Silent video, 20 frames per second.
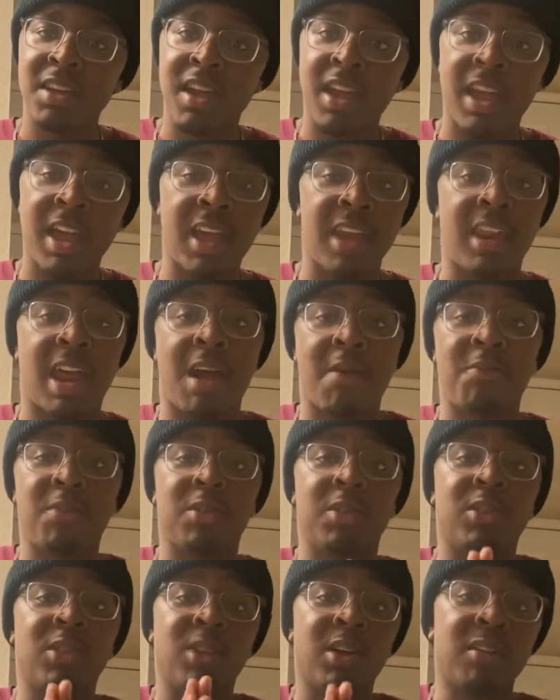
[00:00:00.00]
And I would
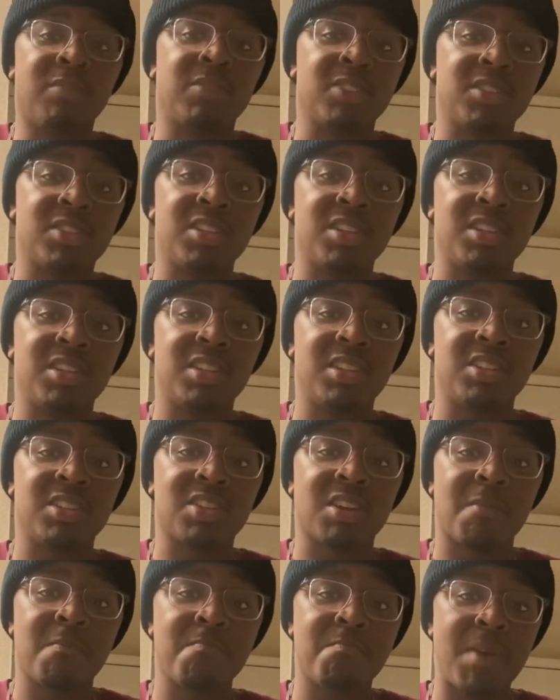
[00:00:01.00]
love to see Adidas
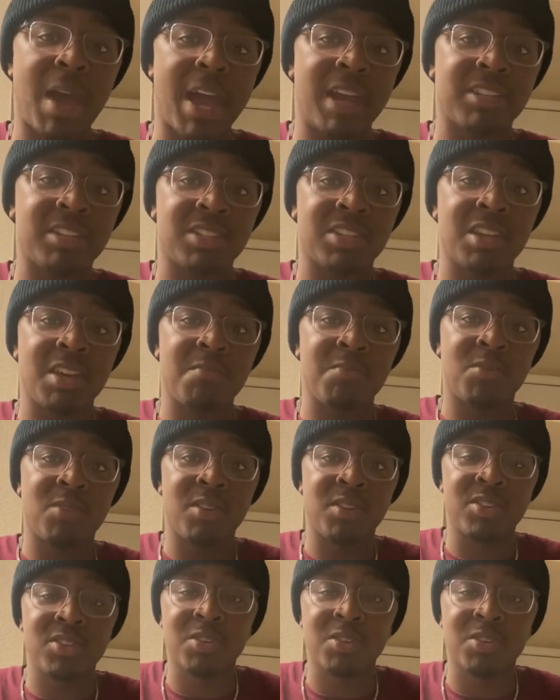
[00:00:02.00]
come back to skateboarding.